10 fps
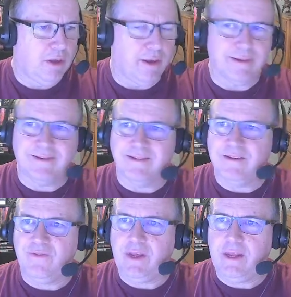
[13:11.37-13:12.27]

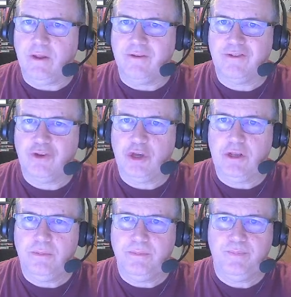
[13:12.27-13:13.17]
60 feet, looks
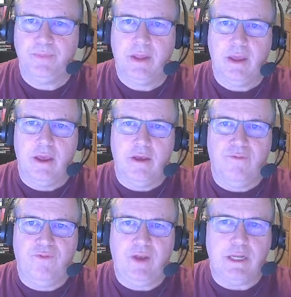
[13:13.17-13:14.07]
good.
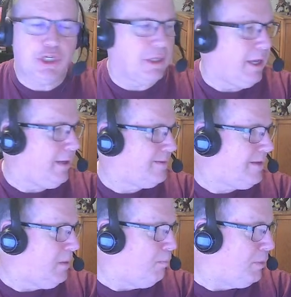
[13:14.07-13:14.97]
Fiendish
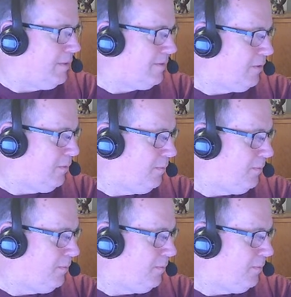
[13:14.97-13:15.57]
Legacy Abyssal.